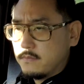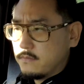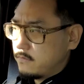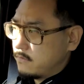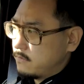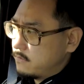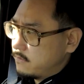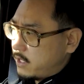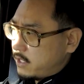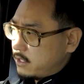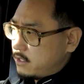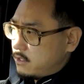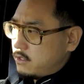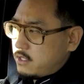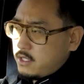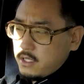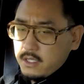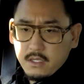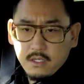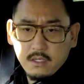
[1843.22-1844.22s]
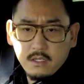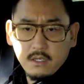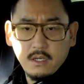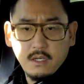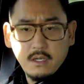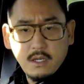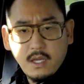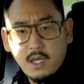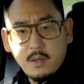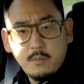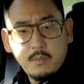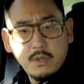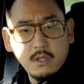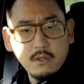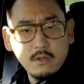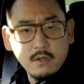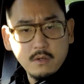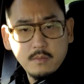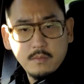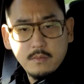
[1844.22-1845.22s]
yeah, the very greenhouse unique, is good. Uh, yeah.
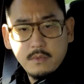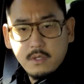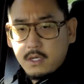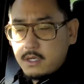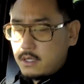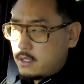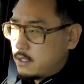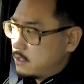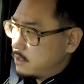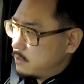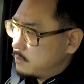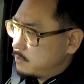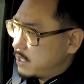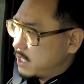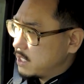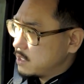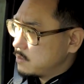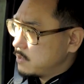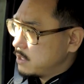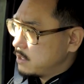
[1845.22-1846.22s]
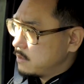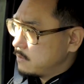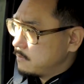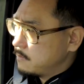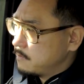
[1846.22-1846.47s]
A-pillar uh, placement.